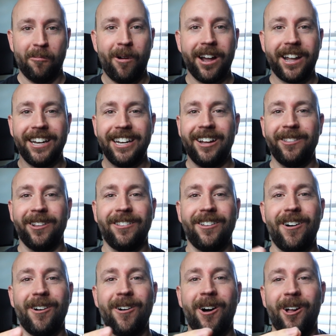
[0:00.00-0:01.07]
walking down the
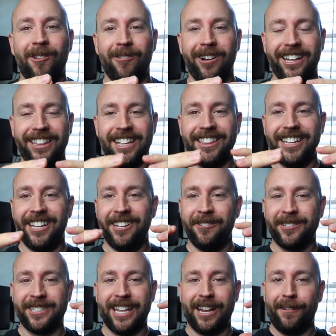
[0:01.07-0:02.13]
long hallway, and then they
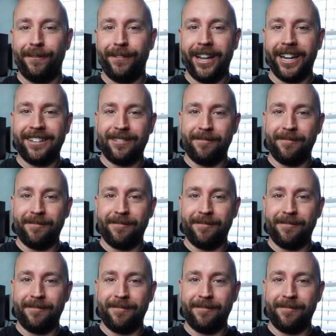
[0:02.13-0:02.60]
use that effect